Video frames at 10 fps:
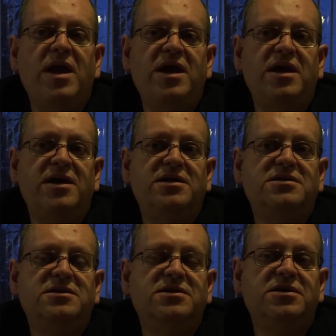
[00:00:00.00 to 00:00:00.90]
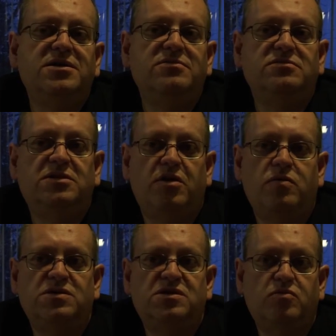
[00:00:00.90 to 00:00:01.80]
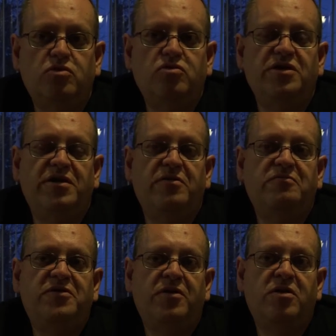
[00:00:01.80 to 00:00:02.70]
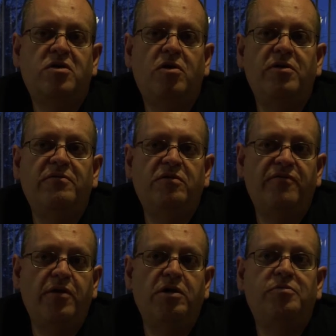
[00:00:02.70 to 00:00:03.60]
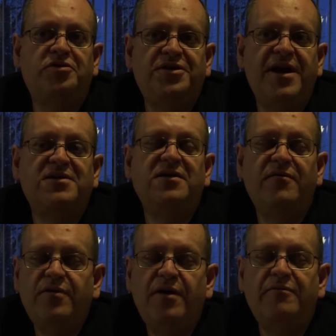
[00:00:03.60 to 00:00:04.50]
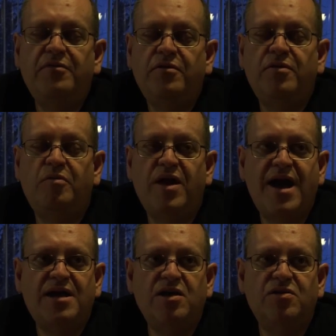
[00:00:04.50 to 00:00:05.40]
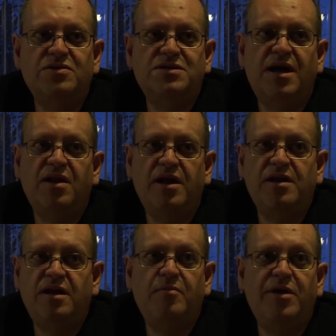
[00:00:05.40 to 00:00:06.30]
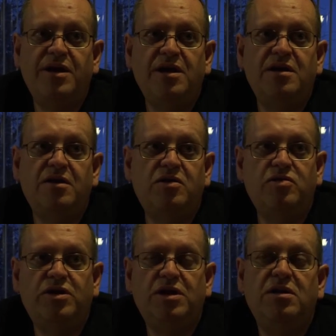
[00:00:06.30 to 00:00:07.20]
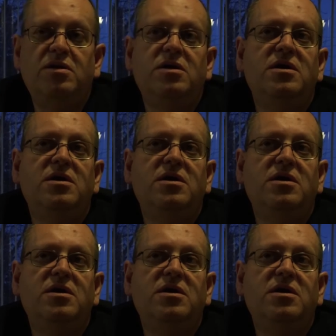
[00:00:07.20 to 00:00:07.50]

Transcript: And there was some, the Lakota were very protective of the Black Hills, not letting anybody in, including